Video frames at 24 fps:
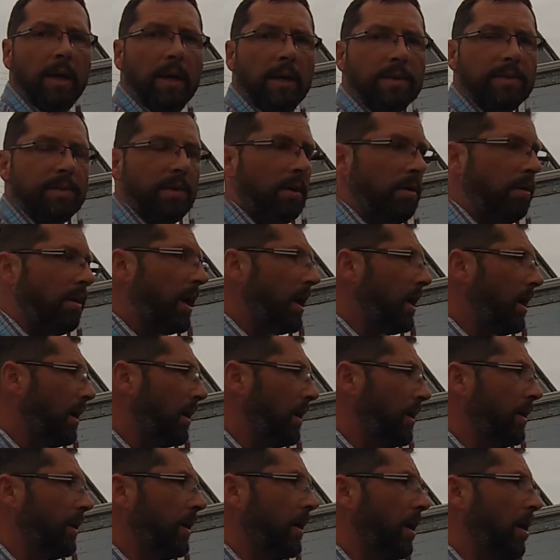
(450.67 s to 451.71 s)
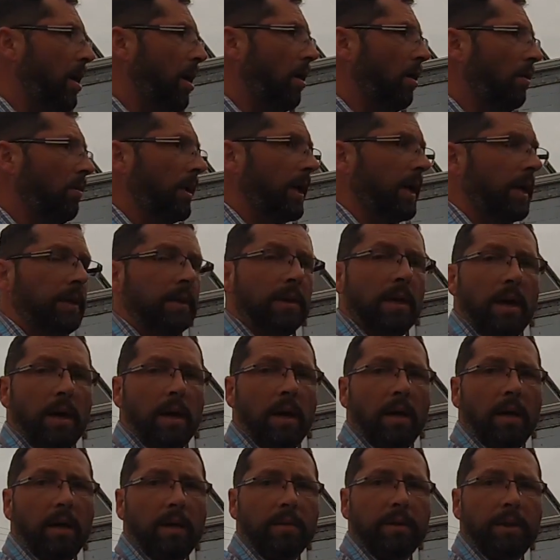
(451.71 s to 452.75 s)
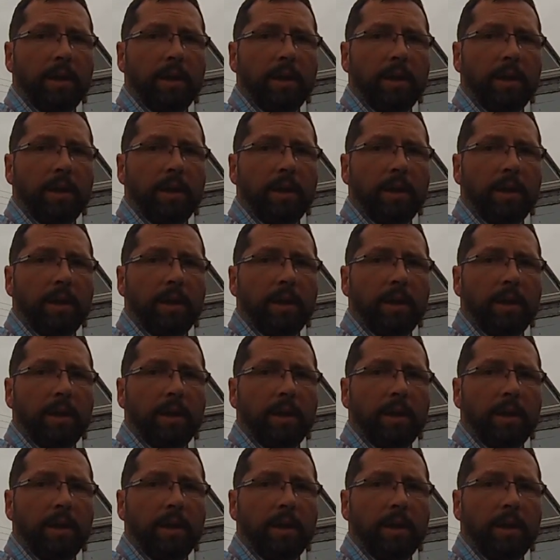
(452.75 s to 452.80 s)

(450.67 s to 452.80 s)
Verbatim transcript: so uh, here you go and uh,